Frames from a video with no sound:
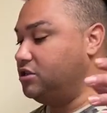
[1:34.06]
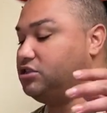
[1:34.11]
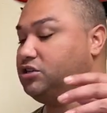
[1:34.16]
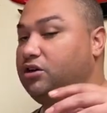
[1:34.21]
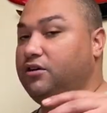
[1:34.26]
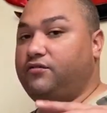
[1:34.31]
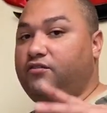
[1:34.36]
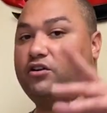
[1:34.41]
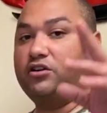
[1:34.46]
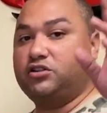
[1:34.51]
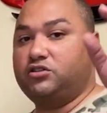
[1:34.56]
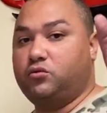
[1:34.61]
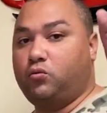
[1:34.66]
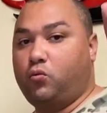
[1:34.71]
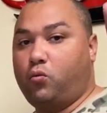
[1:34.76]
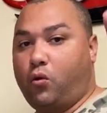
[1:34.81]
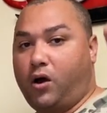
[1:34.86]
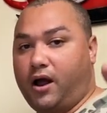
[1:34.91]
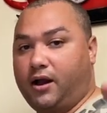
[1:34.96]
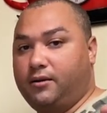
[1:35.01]
so if there's
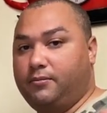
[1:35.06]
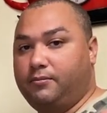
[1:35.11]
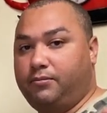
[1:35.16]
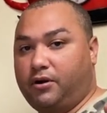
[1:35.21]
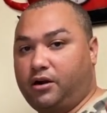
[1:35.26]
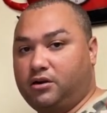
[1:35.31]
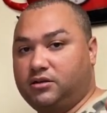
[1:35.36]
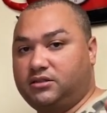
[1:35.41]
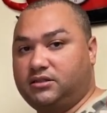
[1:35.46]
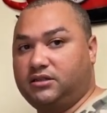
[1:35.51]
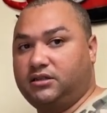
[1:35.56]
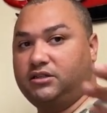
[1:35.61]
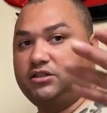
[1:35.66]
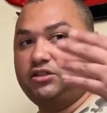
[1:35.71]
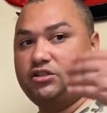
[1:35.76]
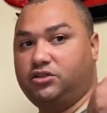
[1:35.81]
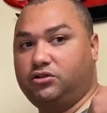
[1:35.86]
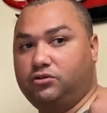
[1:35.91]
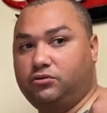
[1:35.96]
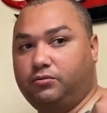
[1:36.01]
one person,
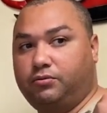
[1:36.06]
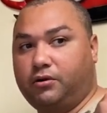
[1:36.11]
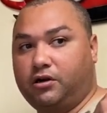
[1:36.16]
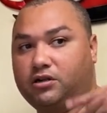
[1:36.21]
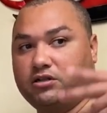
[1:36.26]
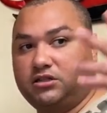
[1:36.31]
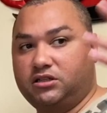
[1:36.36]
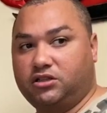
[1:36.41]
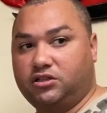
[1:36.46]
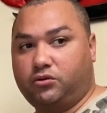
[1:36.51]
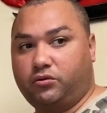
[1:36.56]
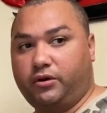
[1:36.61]
two person,